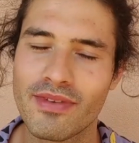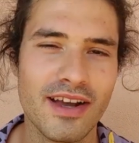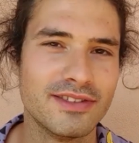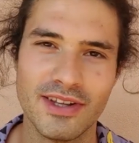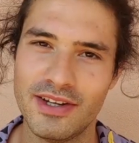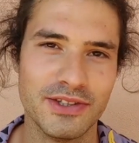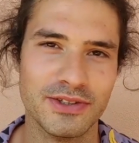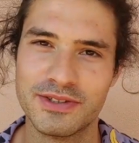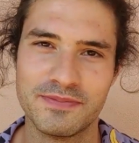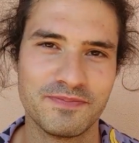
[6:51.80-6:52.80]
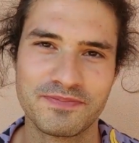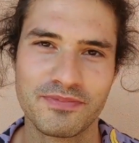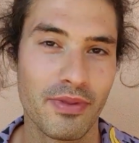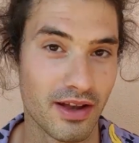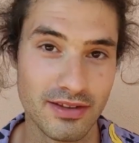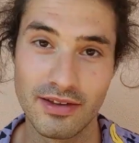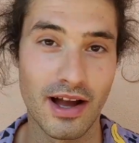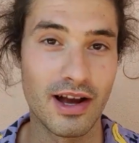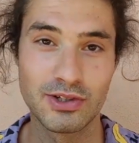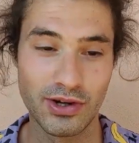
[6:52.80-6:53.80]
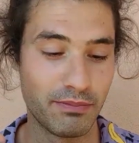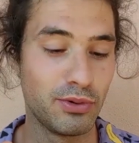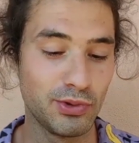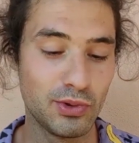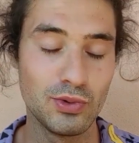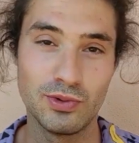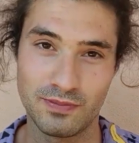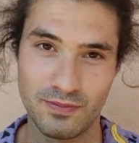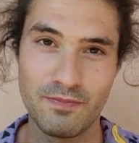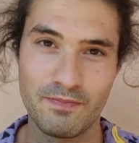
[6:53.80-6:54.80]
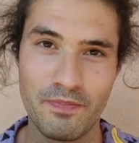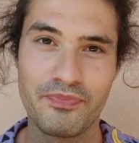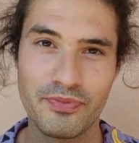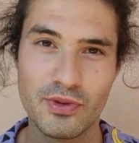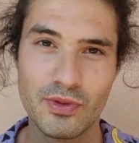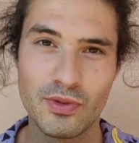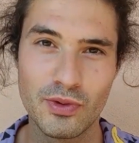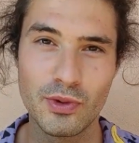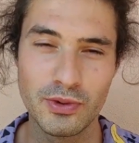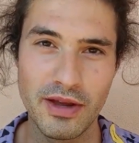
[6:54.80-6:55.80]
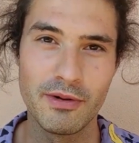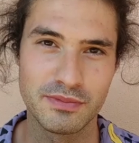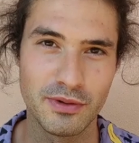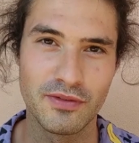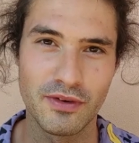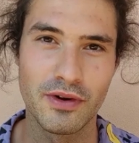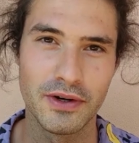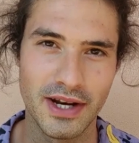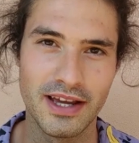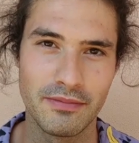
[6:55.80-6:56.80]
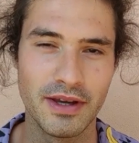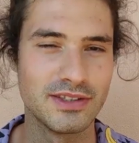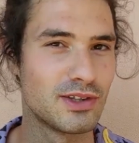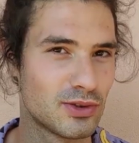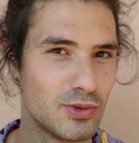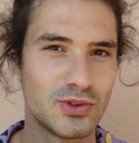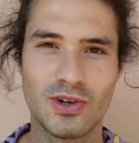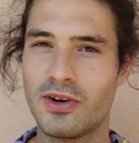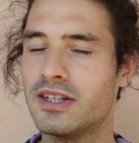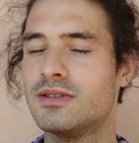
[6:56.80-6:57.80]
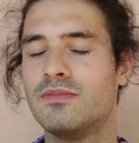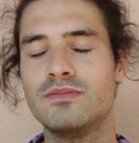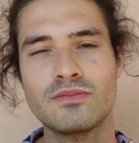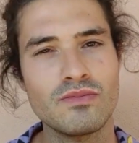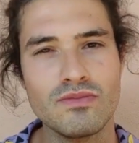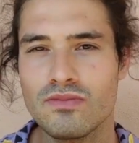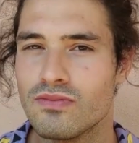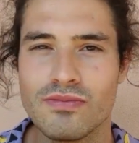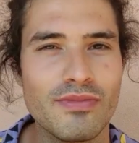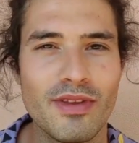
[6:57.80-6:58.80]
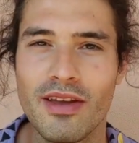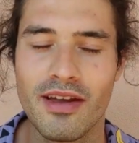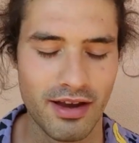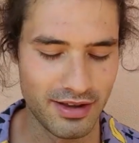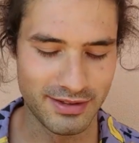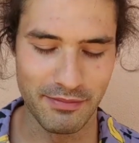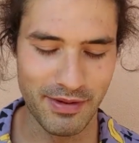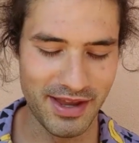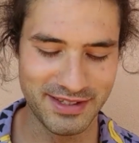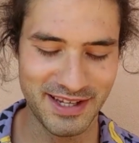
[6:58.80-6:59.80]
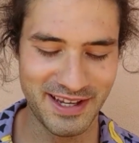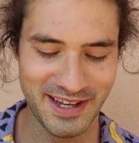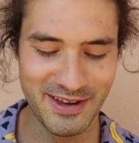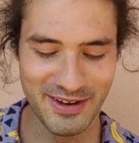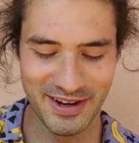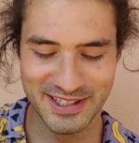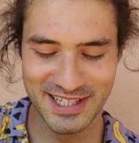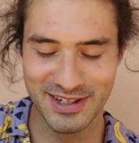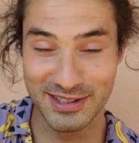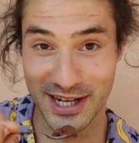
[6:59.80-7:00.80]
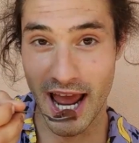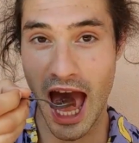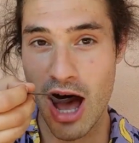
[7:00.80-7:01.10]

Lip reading: It's delicious. It actually put two tablespoons of cocoa like me. It's not too strong. It's amazing. Seriously.